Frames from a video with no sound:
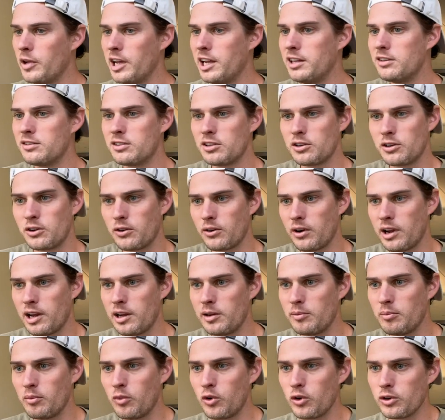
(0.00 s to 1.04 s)

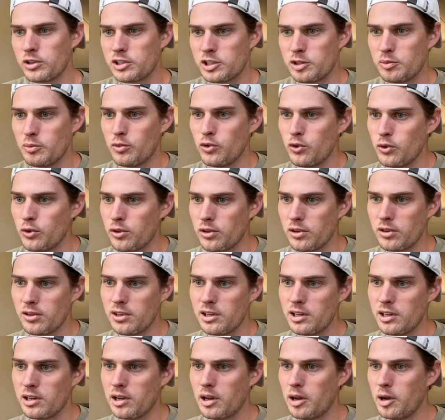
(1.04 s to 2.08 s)
integrate more
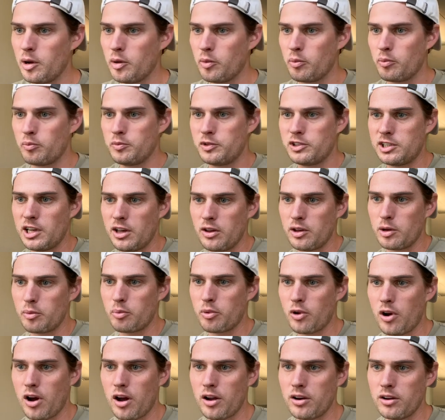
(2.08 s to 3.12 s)
smoothly selling
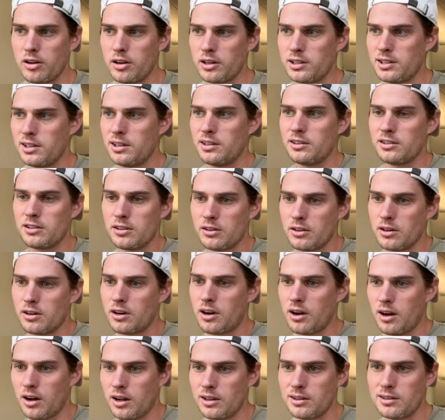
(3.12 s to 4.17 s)
product into their
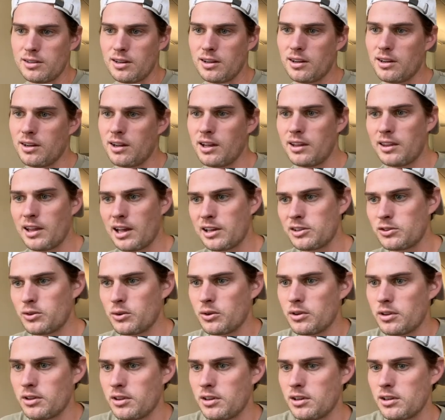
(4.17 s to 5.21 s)
content and that
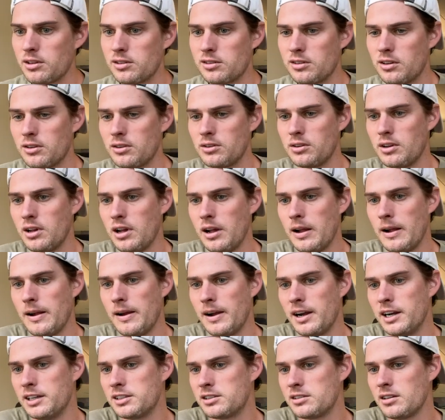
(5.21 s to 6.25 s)
sort of thing. So
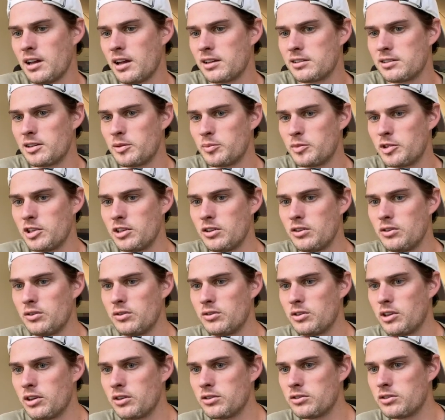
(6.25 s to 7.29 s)
it's not
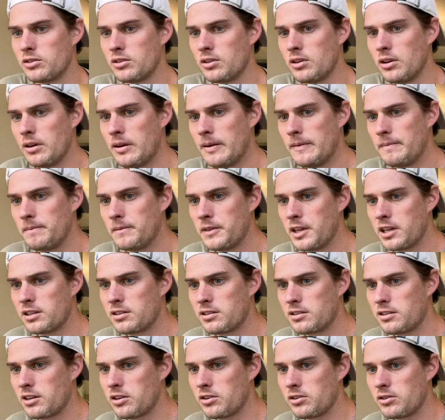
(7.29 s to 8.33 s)
something there's
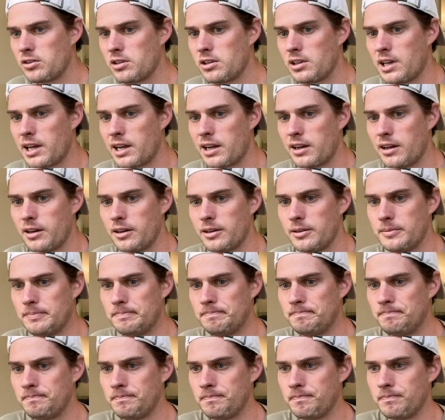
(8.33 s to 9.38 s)
necessarily like a
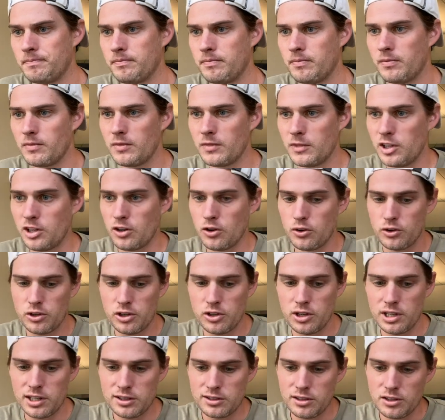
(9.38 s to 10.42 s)
you
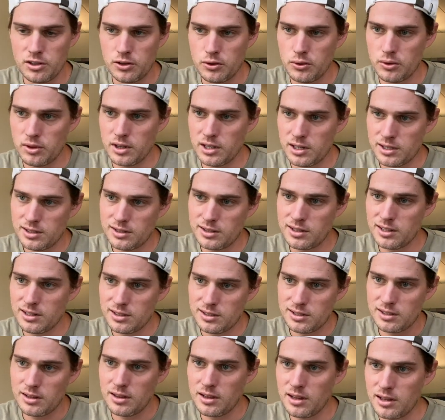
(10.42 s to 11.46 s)
need to do this,
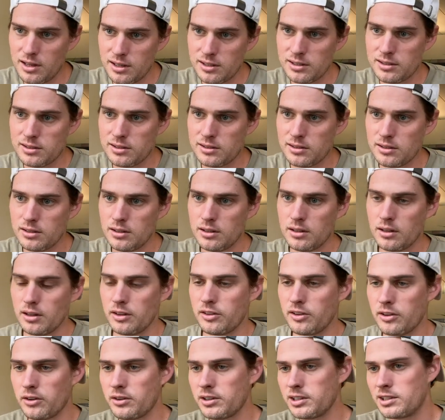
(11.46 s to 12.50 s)
this, and this.
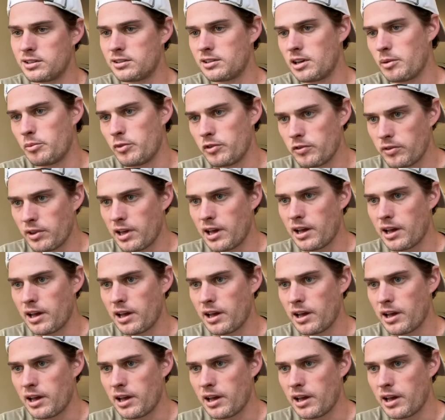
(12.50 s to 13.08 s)
There is some of